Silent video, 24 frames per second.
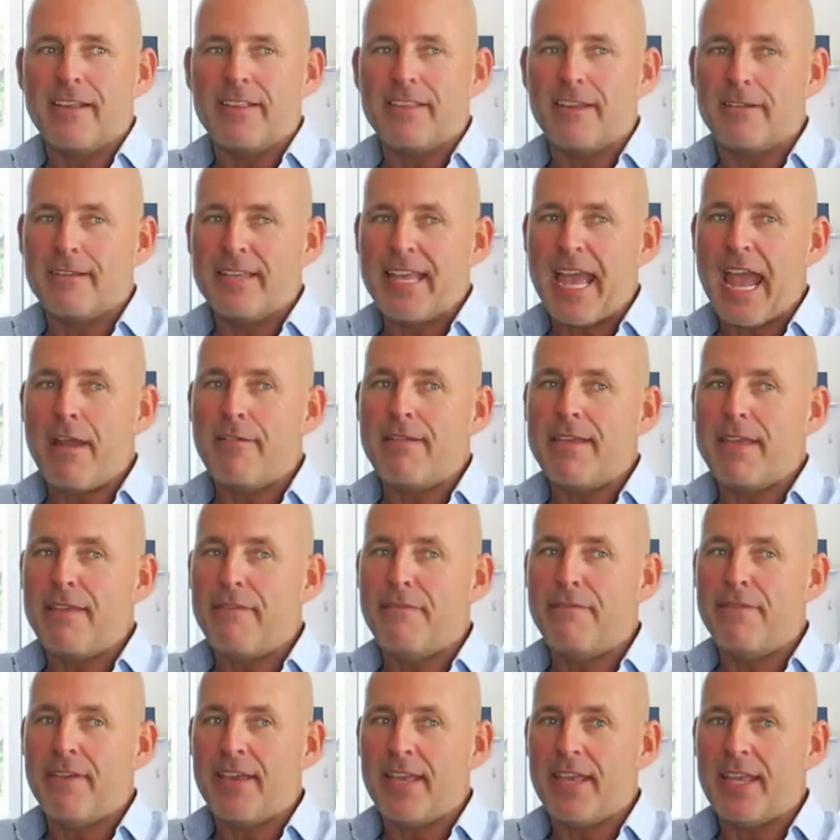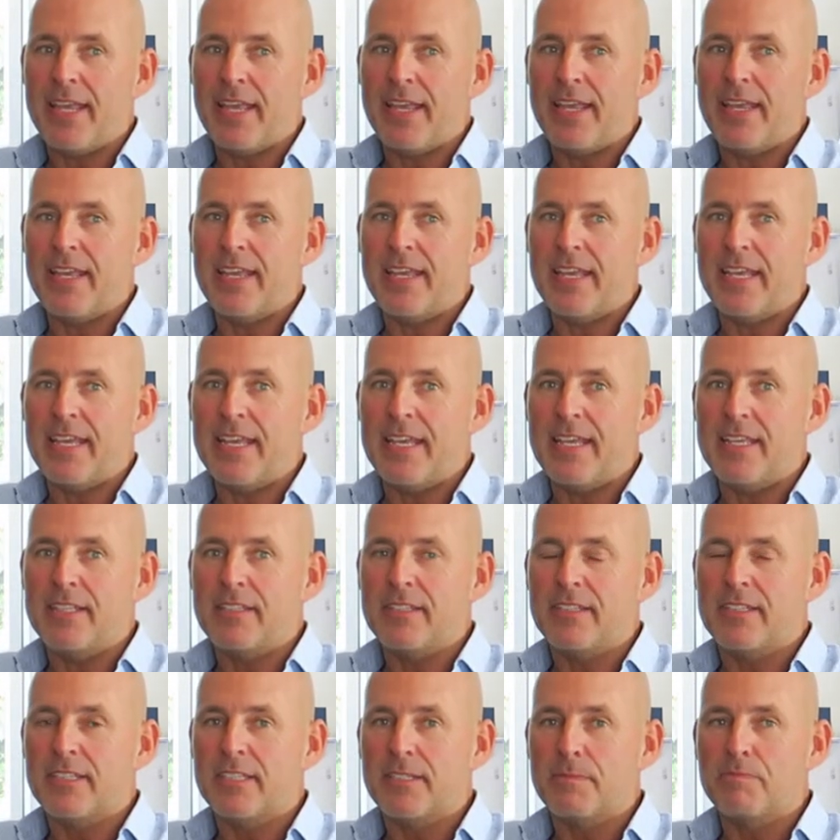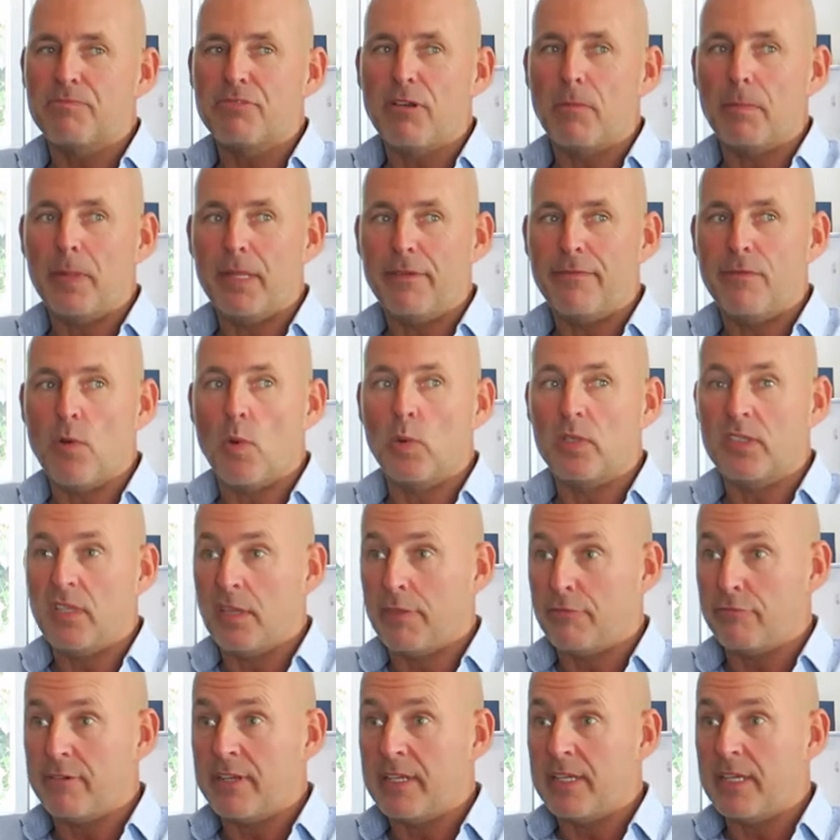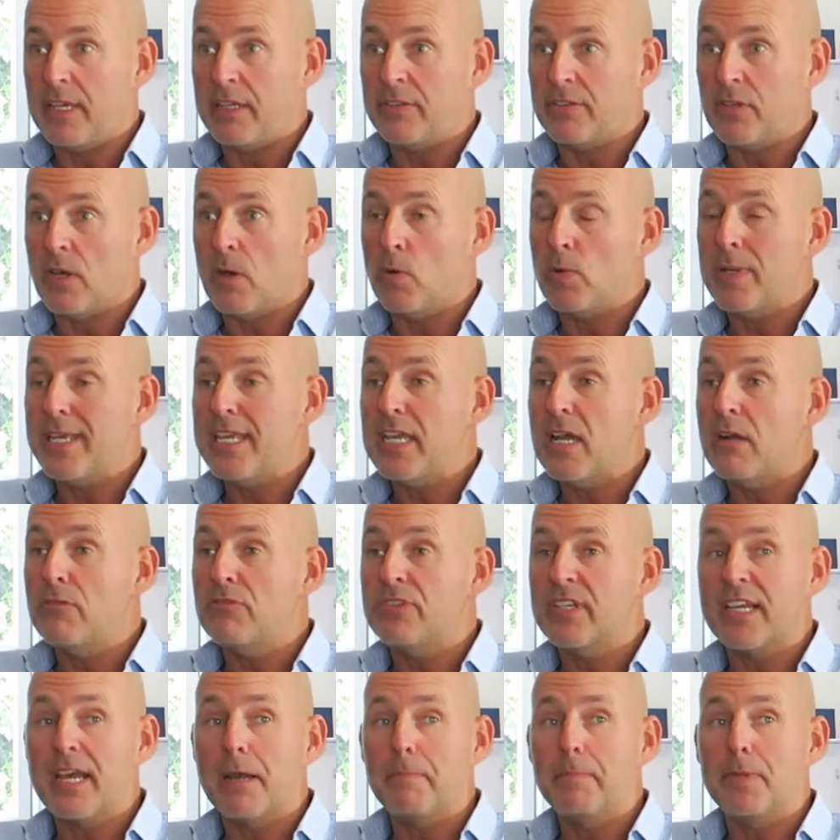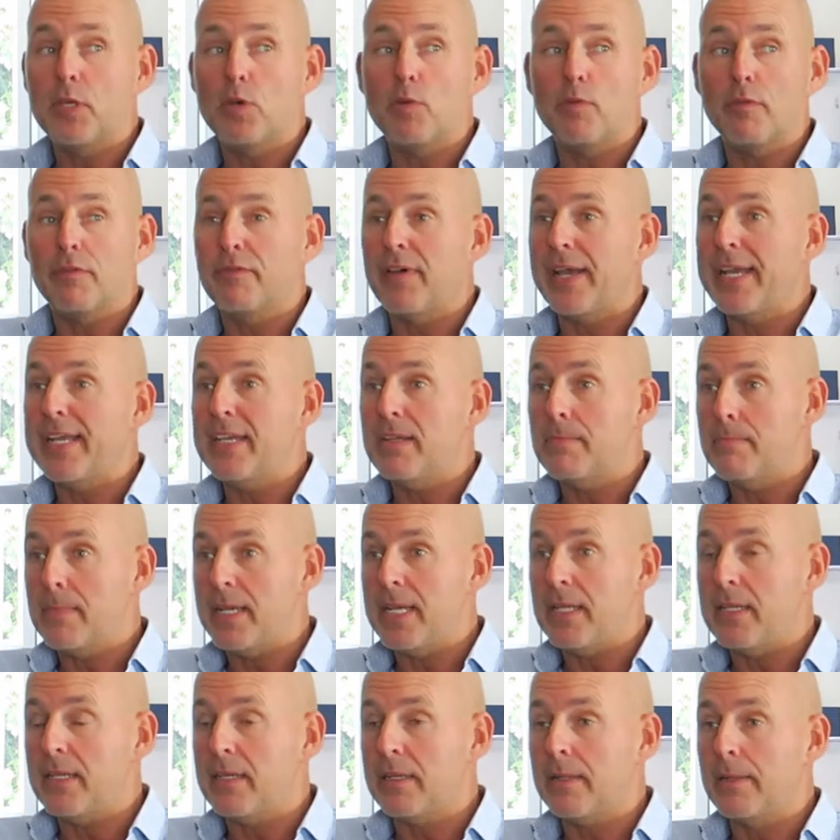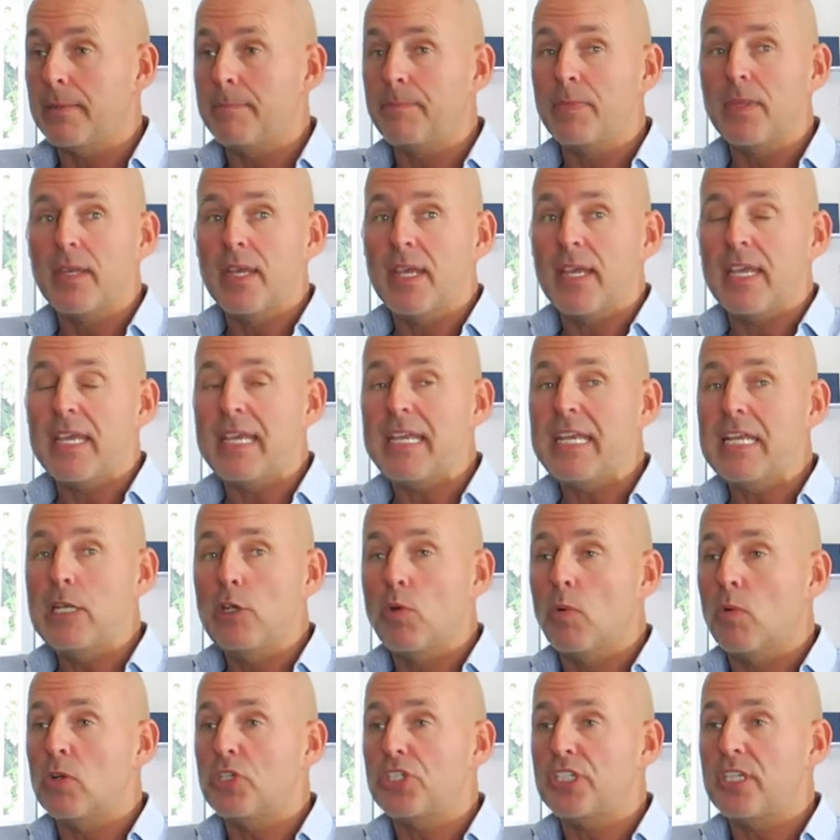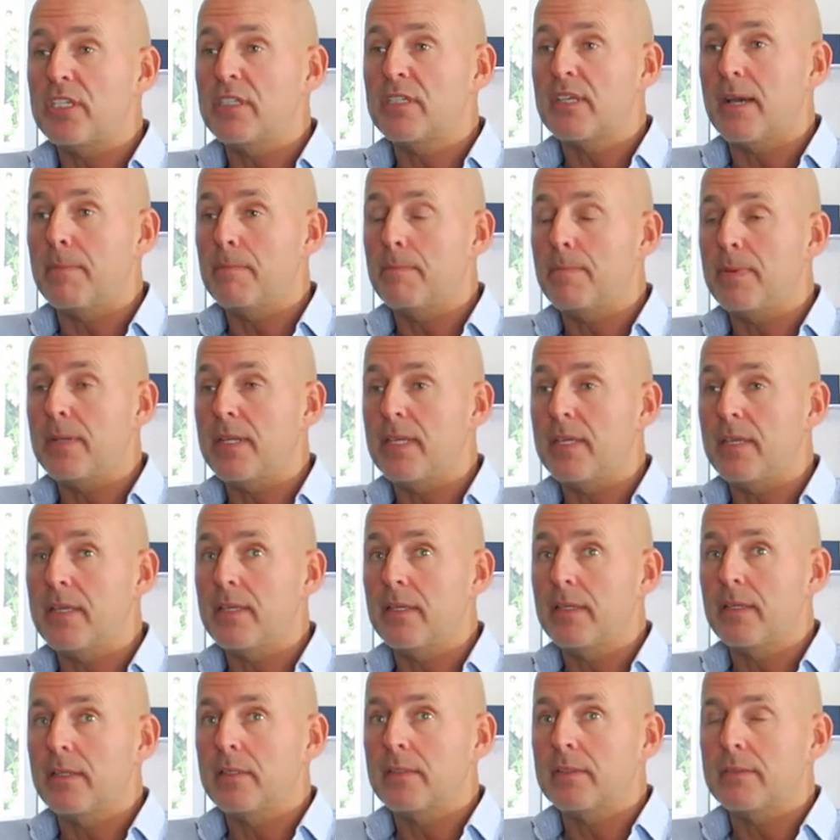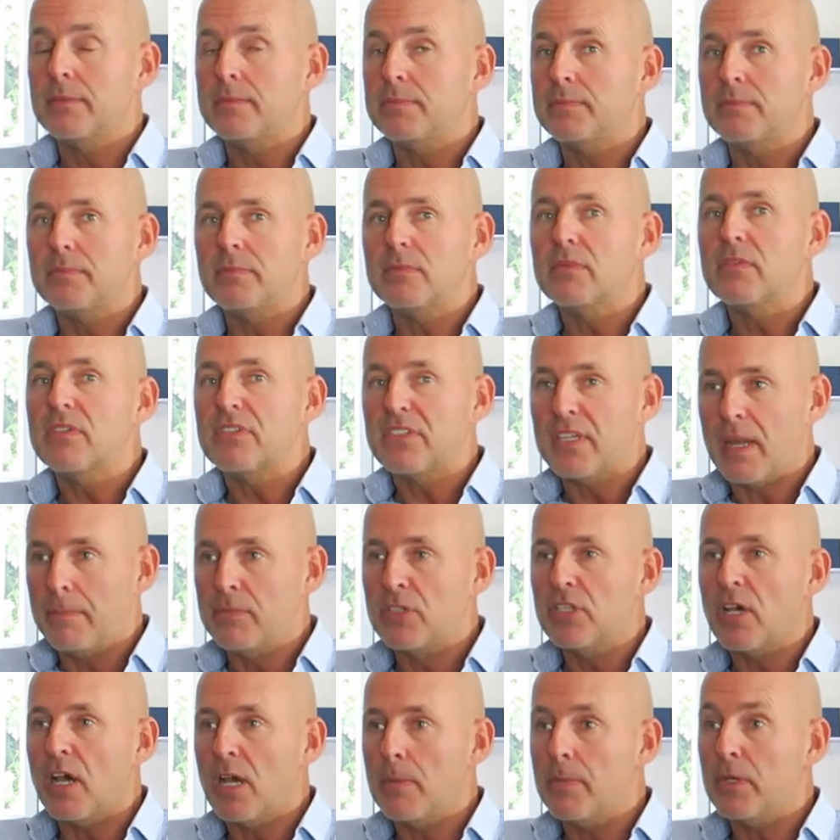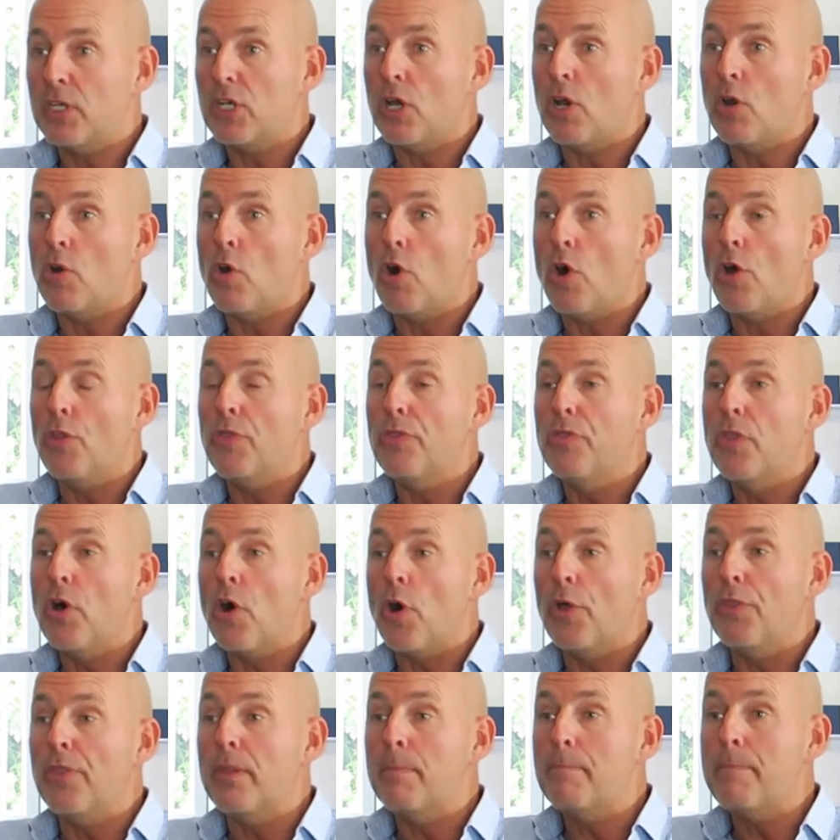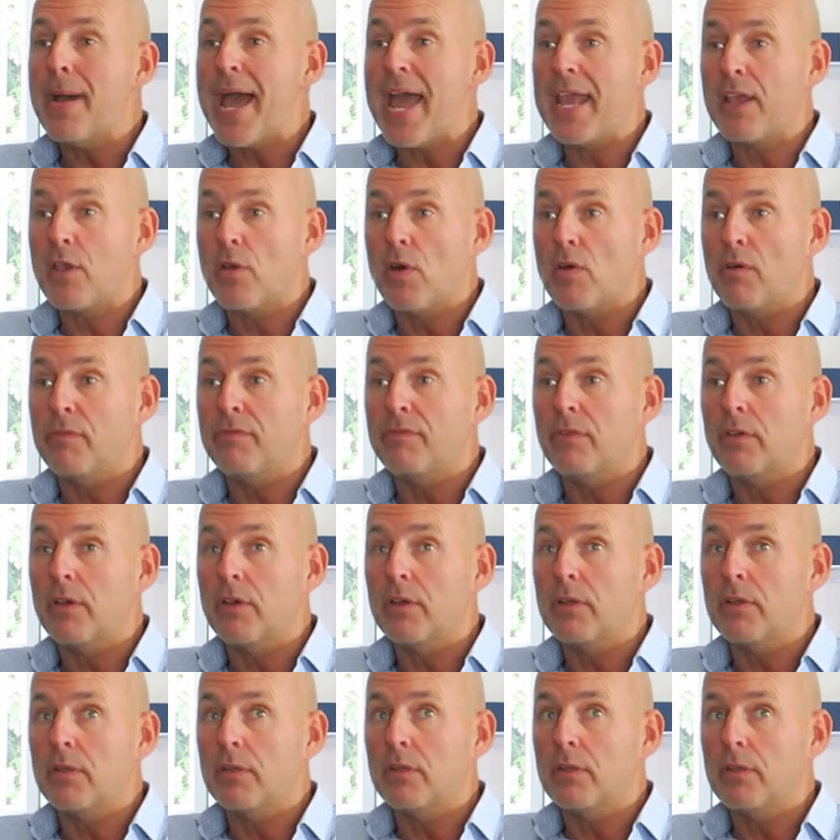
so Gary Vee is probably 43 years old. He owns a company called Vayner Media. He launched his company some time ago on, on the back of